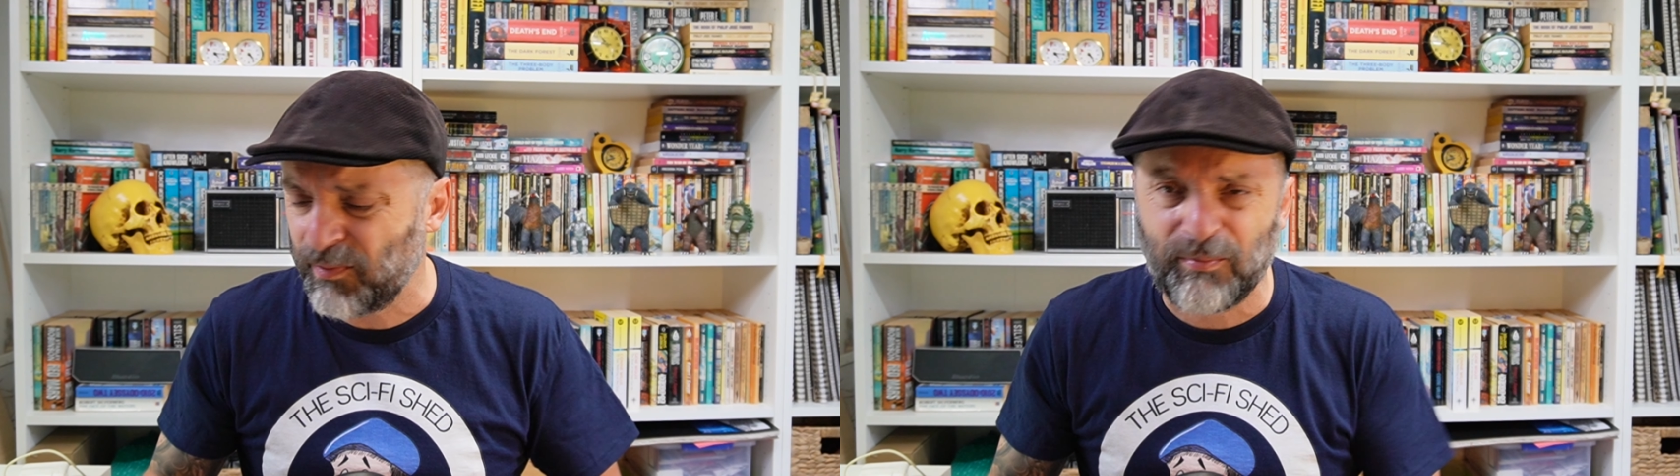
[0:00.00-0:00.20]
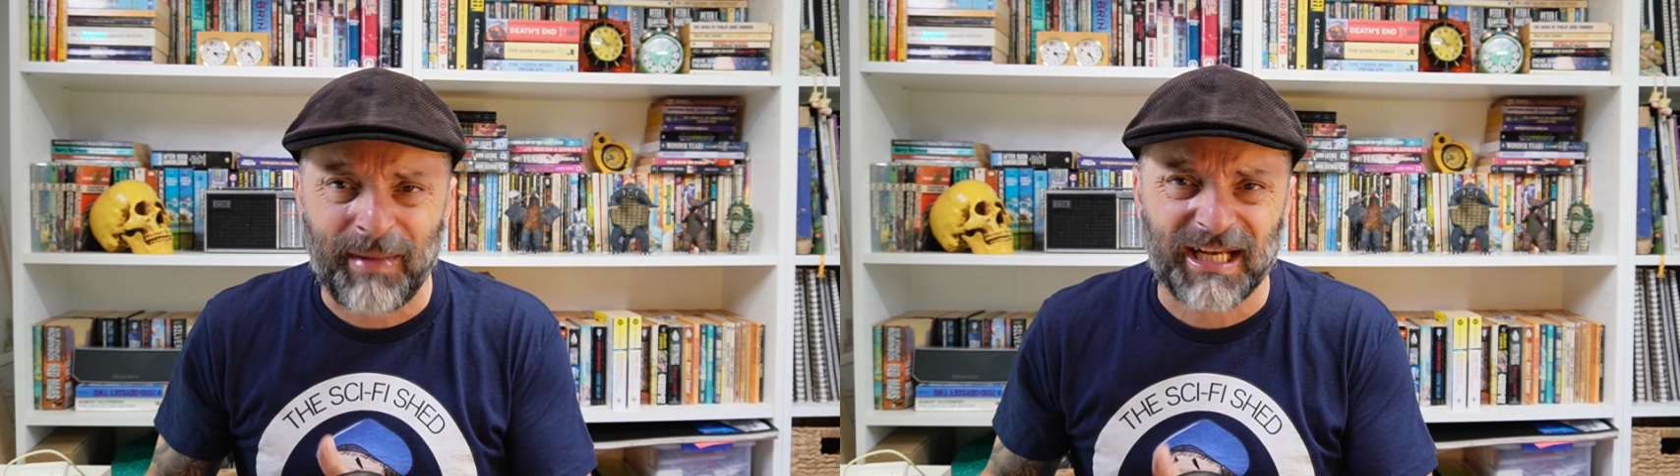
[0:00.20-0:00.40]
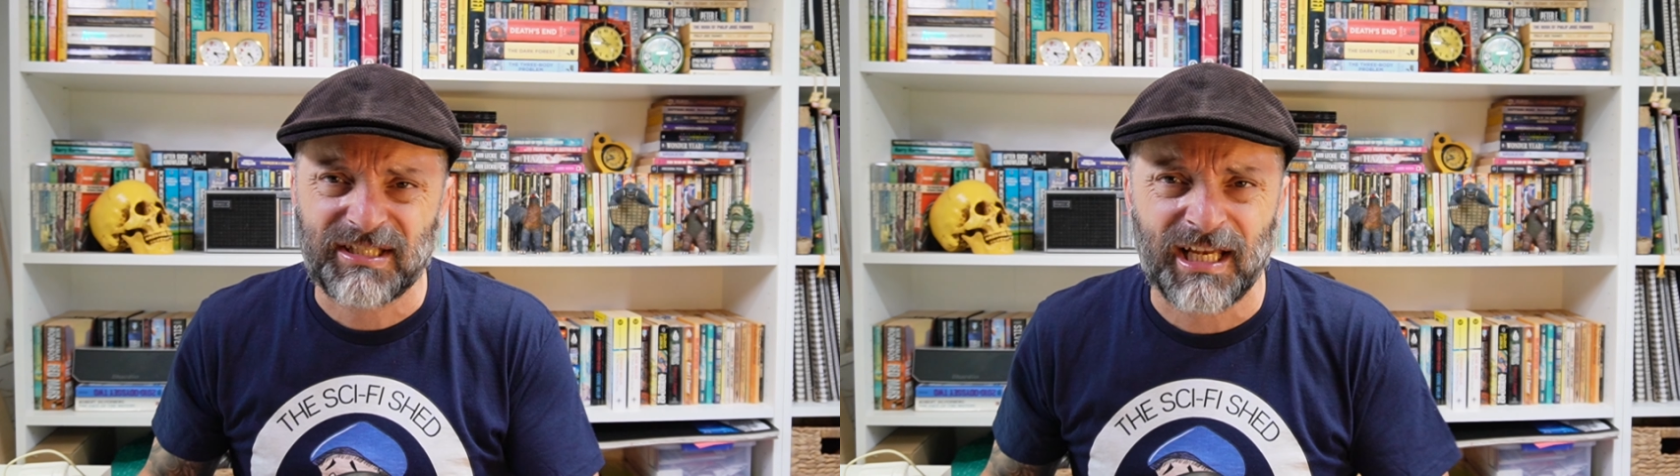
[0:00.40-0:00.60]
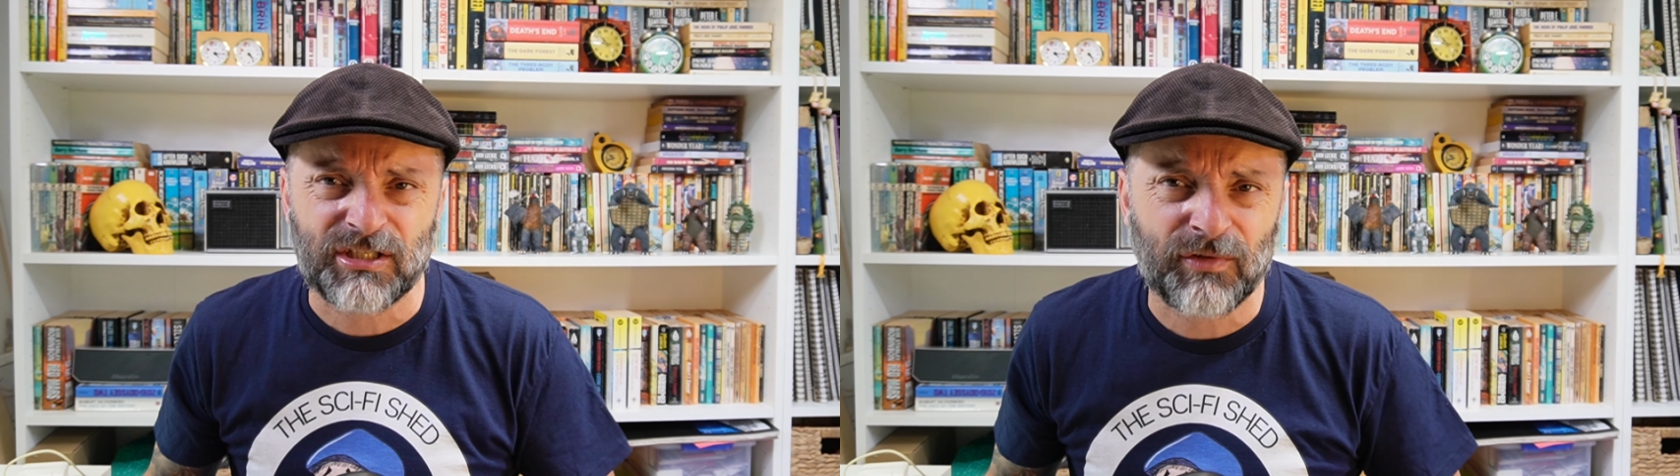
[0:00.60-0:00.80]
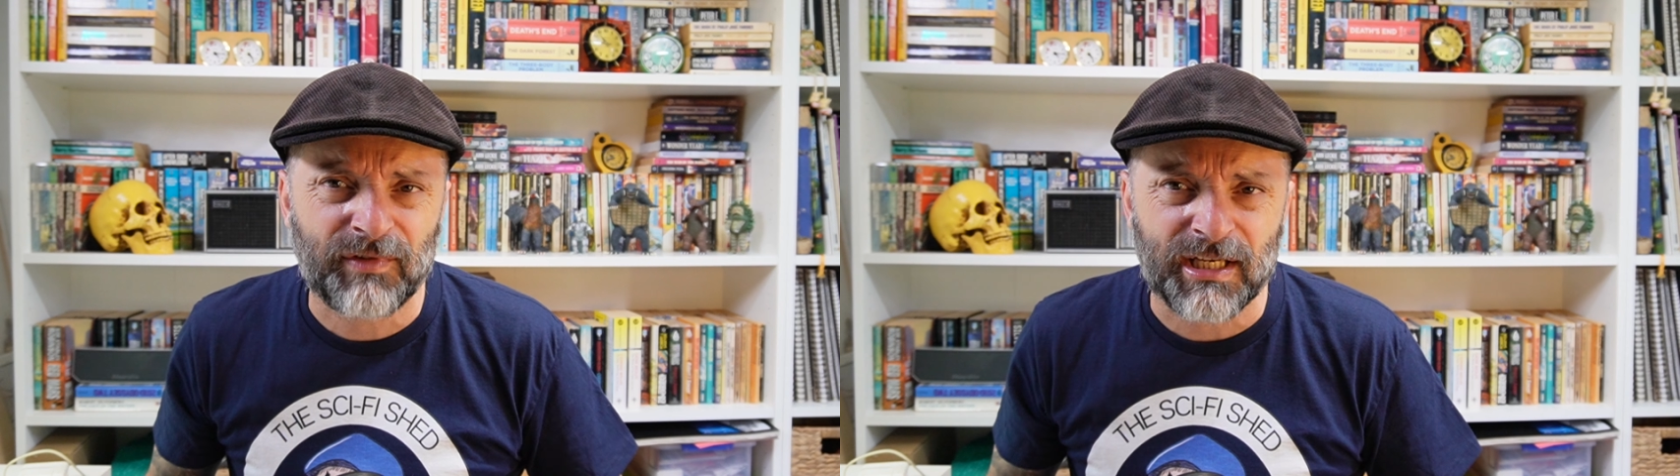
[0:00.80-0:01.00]
make
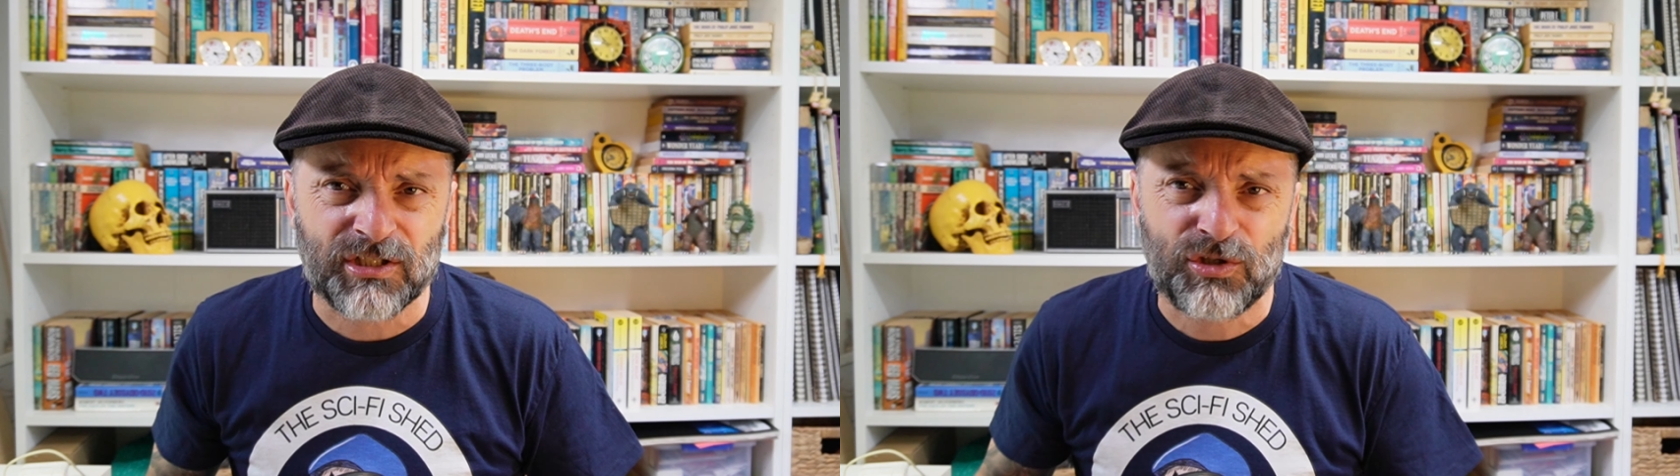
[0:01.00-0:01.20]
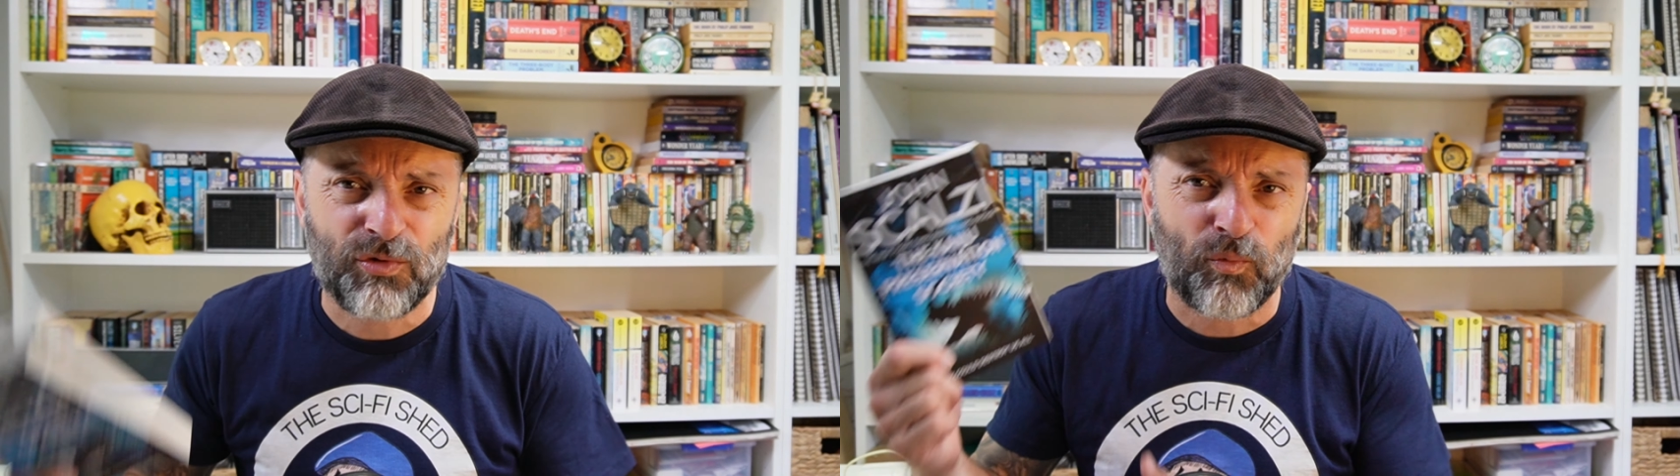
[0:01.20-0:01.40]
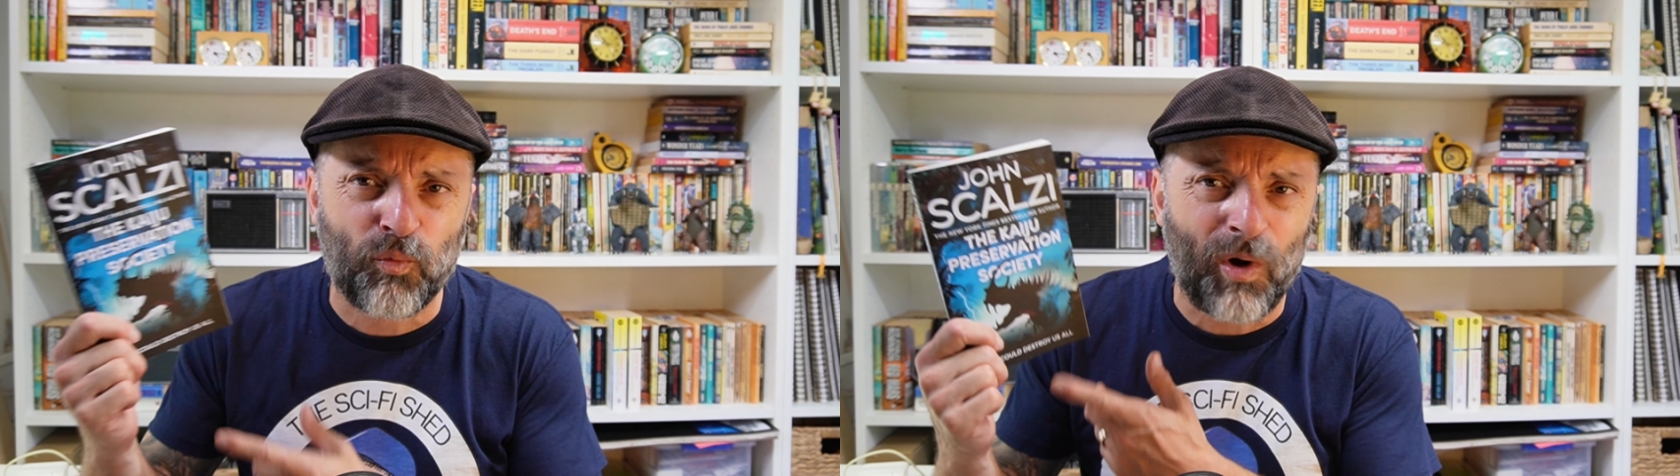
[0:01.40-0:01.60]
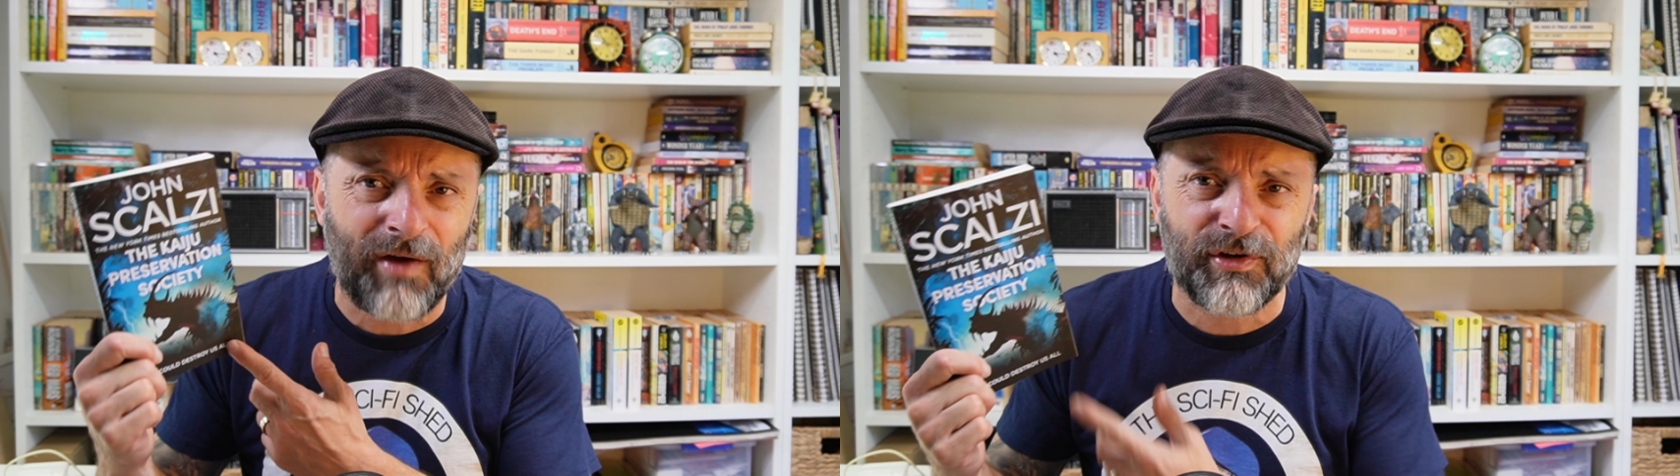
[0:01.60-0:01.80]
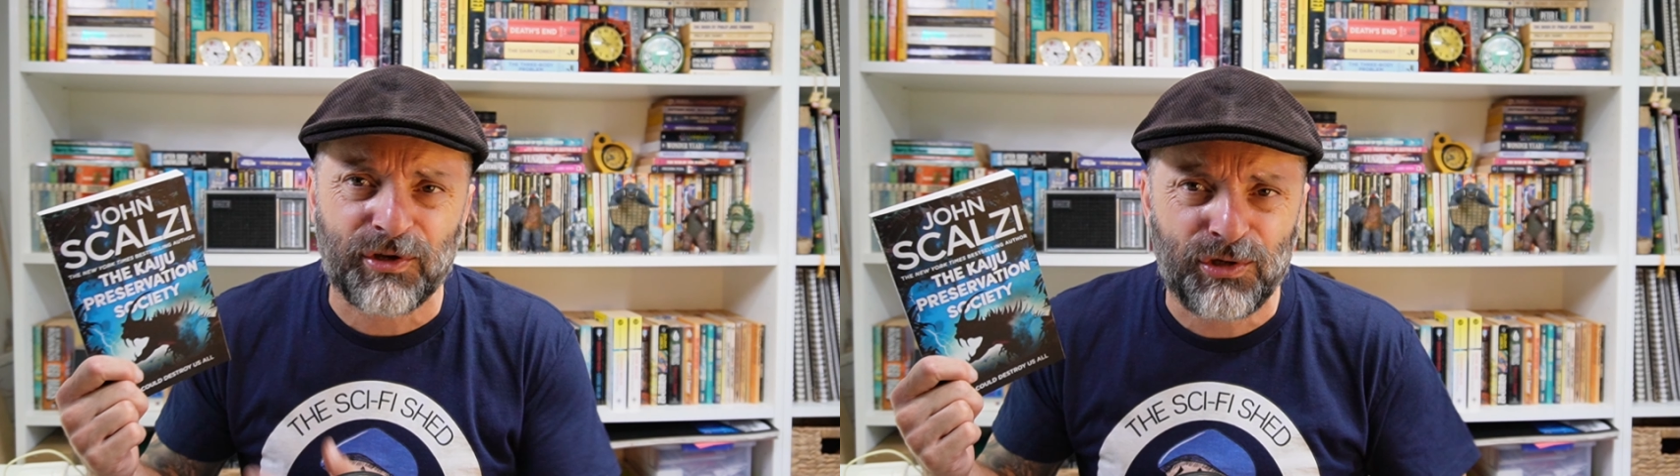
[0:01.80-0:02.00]
sense of these
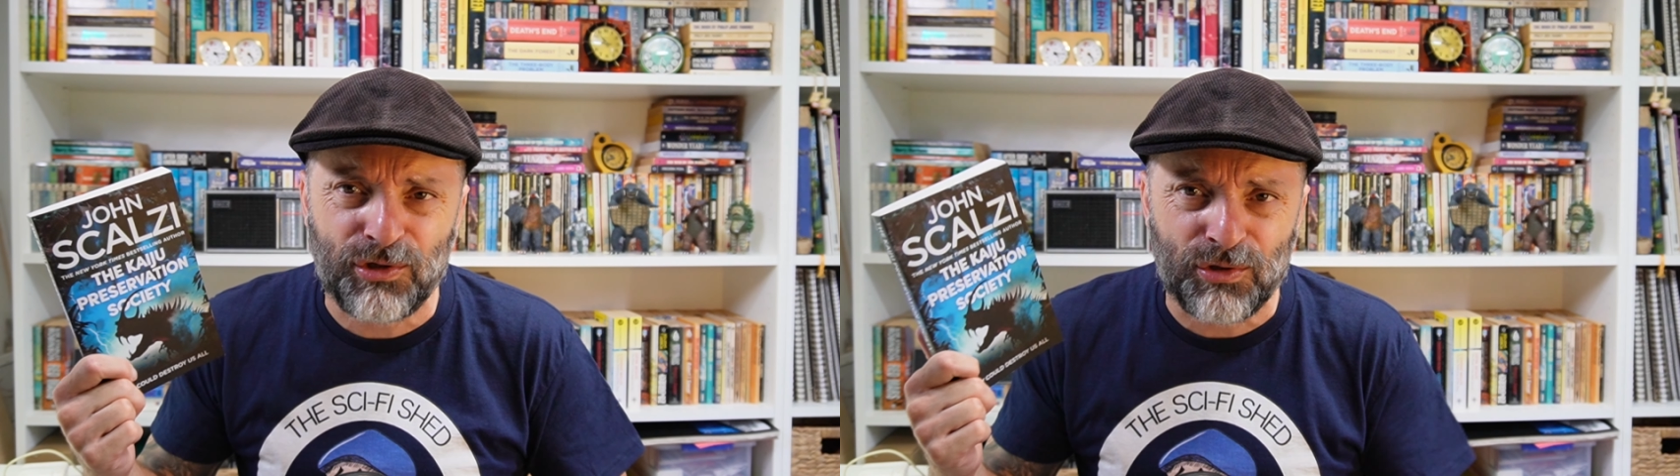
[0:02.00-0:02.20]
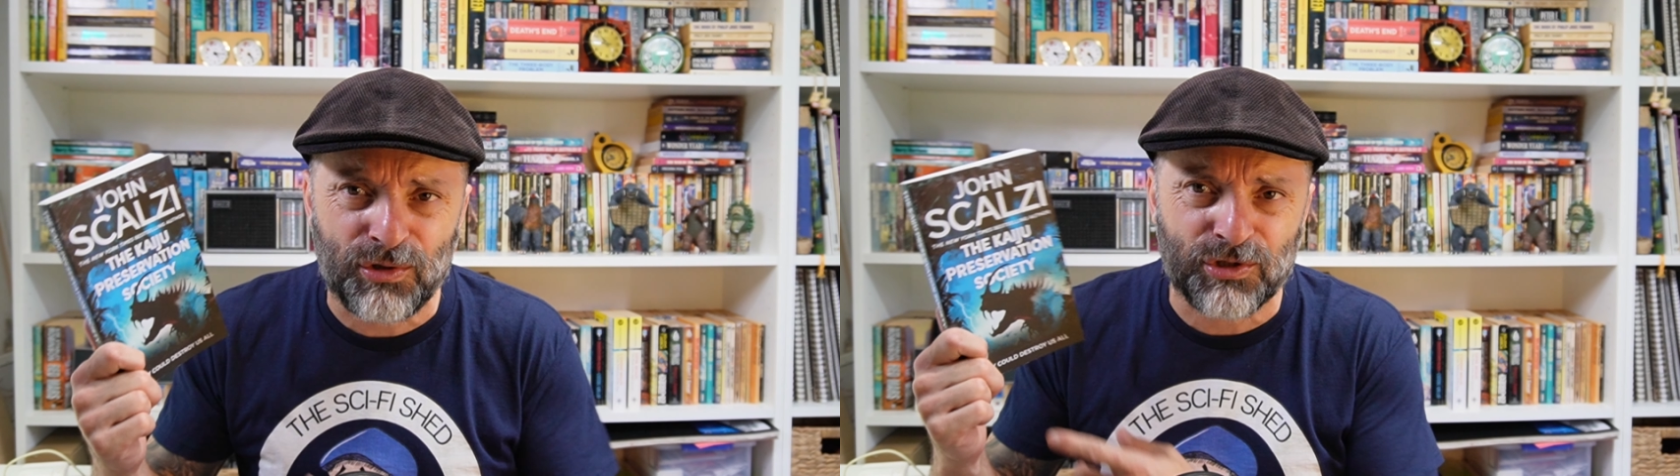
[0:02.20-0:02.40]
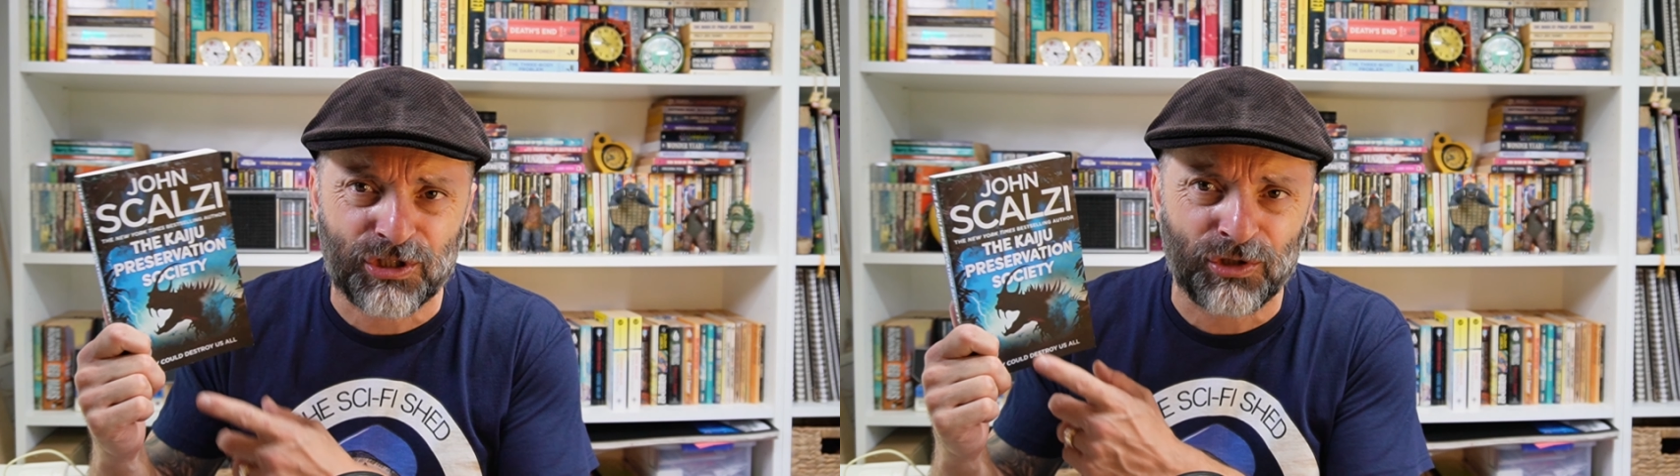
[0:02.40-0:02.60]
rather huge,